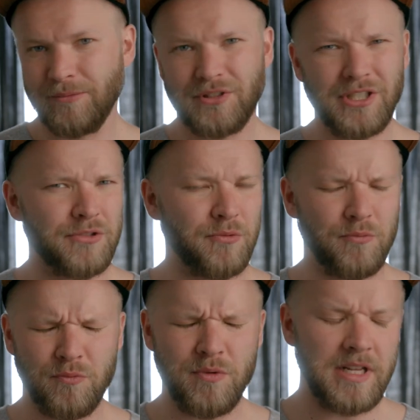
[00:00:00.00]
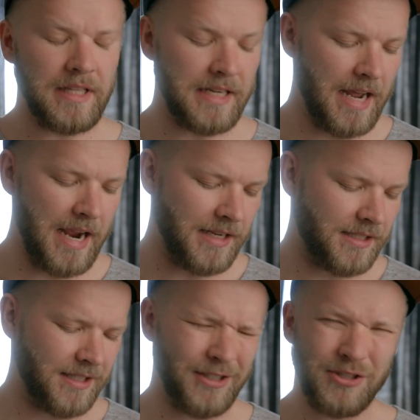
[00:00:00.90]
Just really
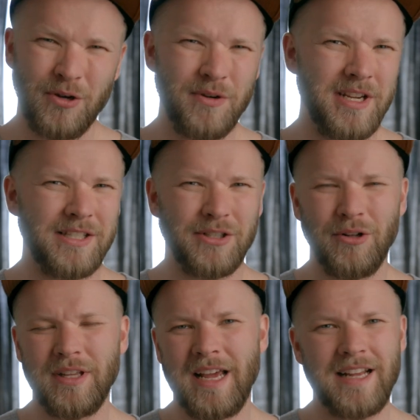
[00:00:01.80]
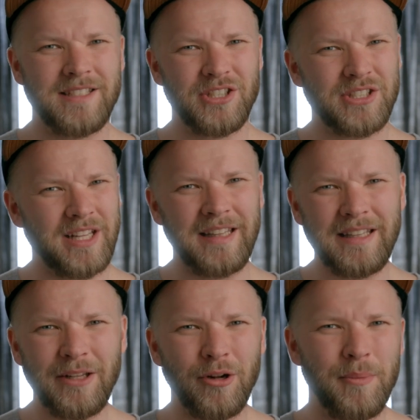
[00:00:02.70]
nice. The Sony's only has just a
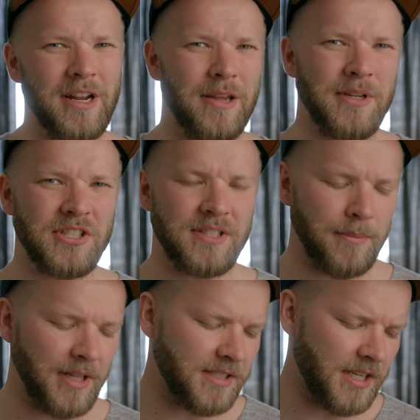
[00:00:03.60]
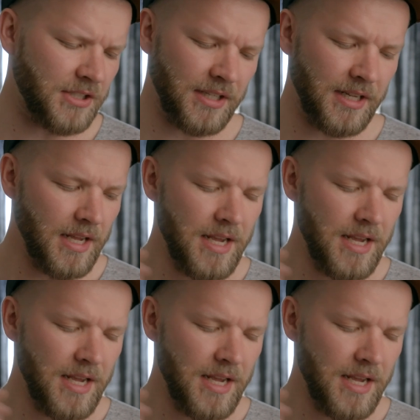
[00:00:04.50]
little bit of image stabilization.